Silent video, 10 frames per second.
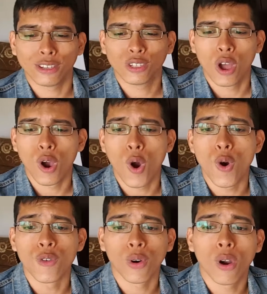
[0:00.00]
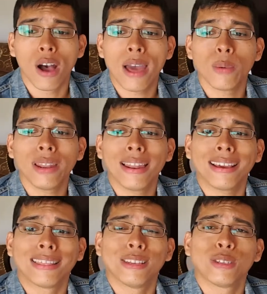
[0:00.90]
song overall. I really
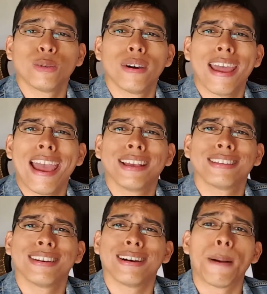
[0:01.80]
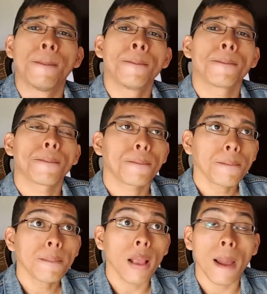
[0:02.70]
like this one. It has a
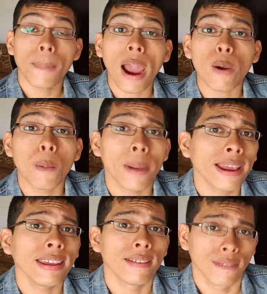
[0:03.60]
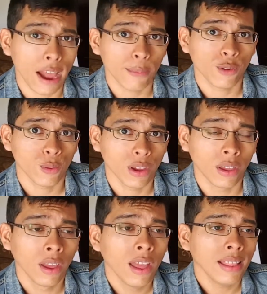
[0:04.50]
Pyromania vibe to it.
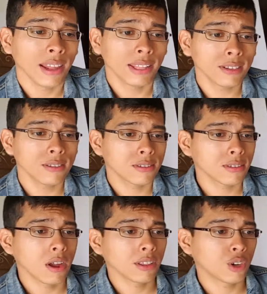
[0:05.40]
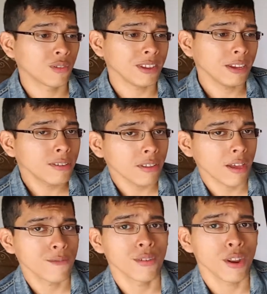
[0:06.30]
Like, this is a song that could easily
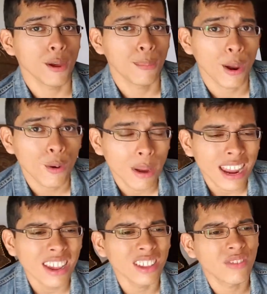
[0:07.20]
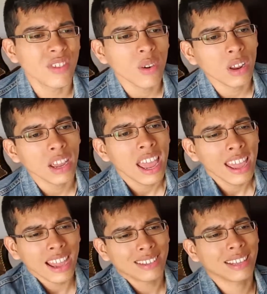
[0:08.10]
have fit on Pyromania. It's very,
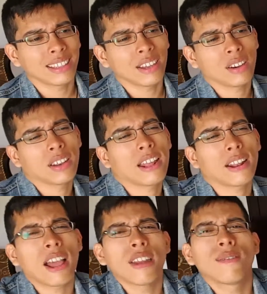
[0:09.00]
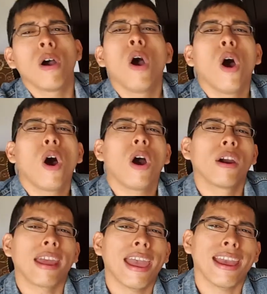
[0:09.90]
it has like that kind of
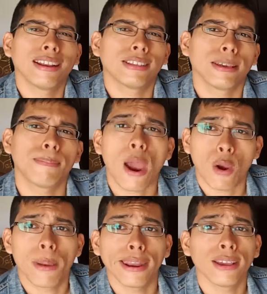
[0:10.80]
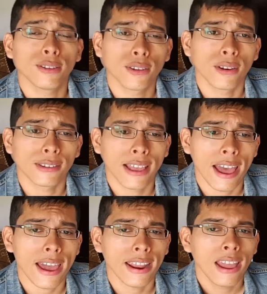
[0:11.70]
hard edge that Pyromania songs
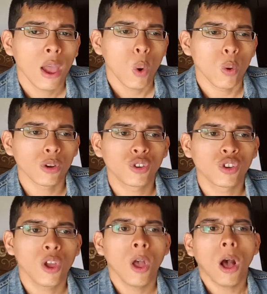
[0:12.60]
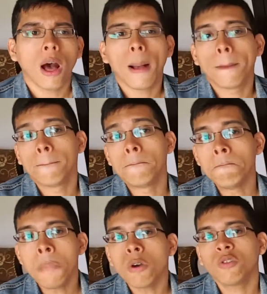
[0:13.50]
had, which
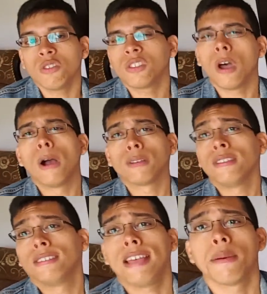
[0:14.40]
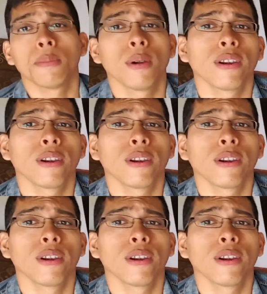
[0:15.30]
most of the songs on this album are